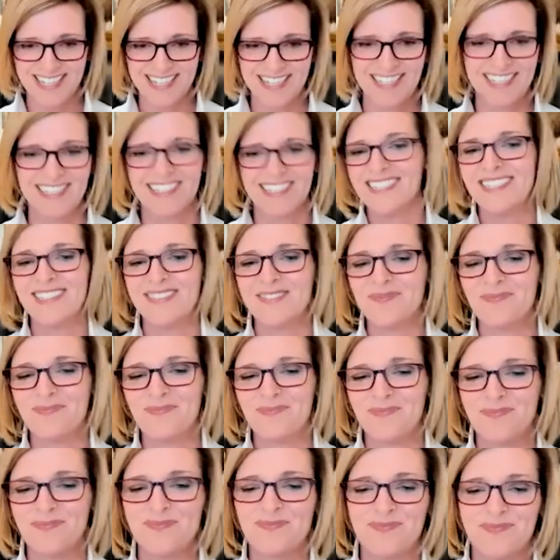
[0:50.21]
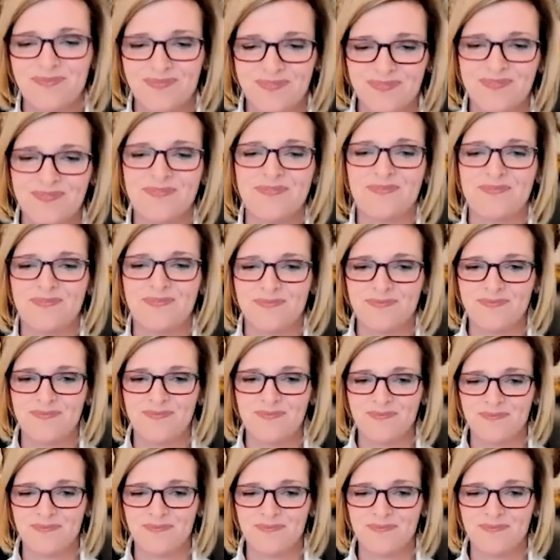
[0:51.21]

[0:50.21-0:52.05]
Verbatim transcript: So we're going to be talking about the